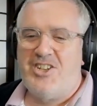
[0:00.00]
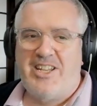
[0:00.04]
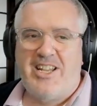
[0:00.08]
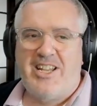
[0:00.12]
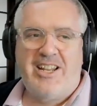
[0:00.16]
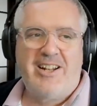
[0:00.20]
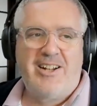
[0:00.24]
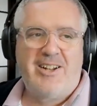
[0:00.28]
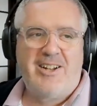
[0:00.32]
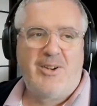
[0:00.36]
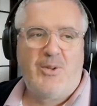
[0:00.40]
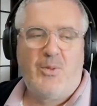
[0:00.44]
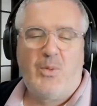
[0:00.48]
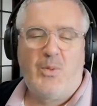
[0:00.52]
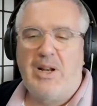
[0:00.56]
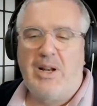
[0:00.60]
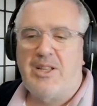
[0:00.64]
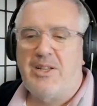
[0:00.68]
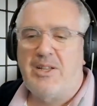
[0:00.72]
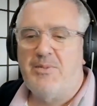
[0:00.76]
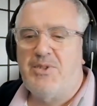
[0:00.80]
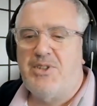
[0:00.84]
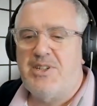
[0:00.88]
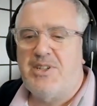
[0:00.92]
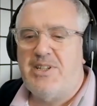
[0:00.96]
Gene Gendel,
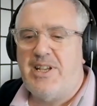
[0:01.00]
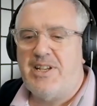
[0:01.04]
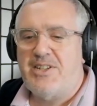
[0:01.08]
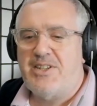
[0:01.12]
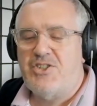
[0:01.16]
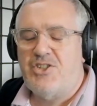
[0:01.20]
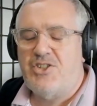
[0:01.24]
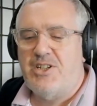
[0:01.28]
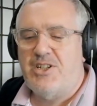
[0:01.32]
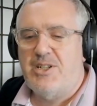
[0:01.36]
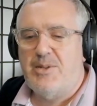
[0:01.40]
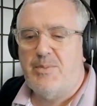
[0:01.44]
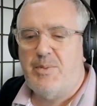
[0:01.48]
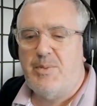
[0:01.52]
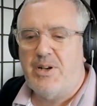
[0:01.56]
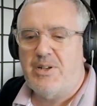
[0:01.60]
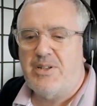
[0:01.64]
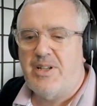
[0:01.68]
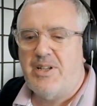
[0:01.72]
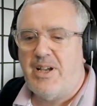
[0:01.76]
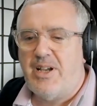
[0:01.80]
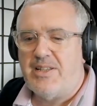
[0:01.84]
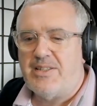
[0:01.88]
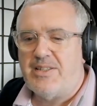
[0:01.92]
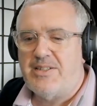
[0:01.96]
welcome to the Xagility
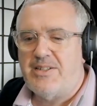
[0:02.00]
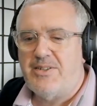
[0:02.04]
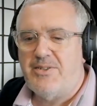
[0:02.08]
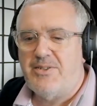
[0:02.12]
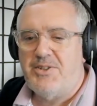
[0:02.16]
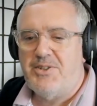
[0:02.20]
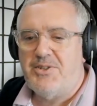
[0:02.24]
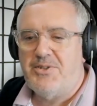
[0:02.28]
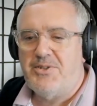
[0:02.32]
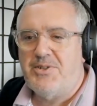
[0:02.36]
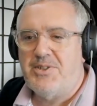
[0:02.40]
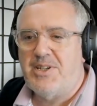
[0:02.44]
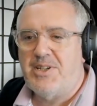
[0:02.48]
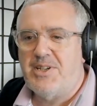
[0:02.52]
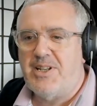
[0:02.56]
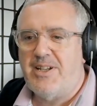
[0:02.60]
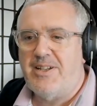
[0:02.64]
podcast. How are you doing